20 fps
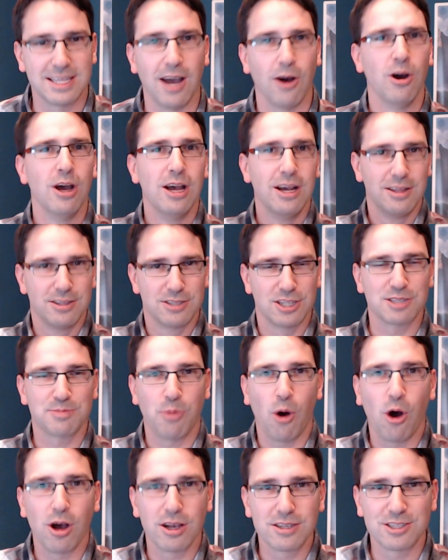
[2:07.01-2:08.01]
Now,
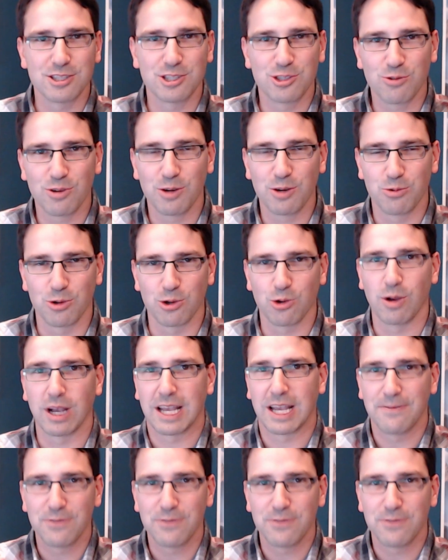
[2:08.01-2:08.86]
just pause the story real quick.